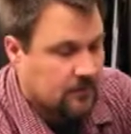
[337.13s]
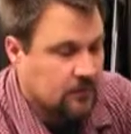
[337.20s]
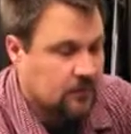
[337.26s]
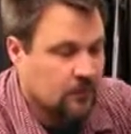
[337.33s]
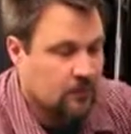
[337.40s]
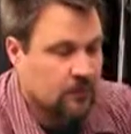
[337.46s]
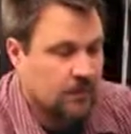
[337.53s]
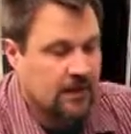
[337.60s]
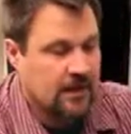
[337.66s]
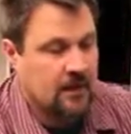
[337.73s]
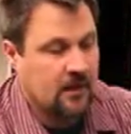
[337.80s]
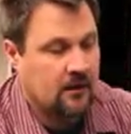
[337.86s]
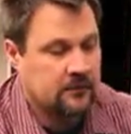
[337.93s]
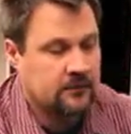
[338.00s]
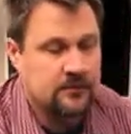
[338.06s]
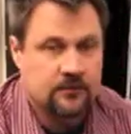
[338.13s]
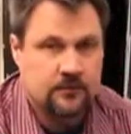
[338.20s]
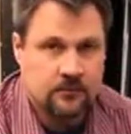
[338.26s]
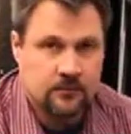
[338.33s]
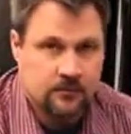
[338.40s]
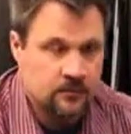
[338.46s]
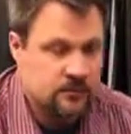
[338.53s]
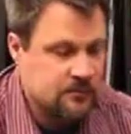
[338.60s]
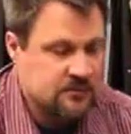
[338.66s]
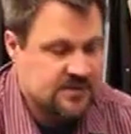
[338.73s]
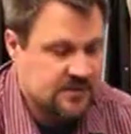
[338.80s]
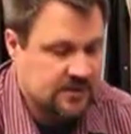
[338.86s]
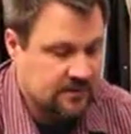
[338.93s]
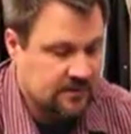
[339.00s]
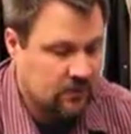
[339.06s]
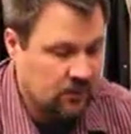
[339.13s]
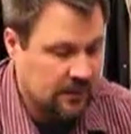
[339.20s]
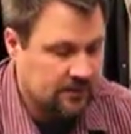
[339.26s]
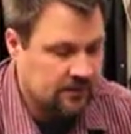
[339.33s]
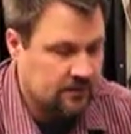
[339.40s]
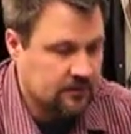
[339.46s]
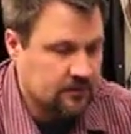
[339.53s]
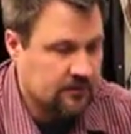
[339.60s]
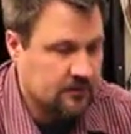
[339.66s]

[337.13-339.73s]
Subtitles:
Learning how to set the welder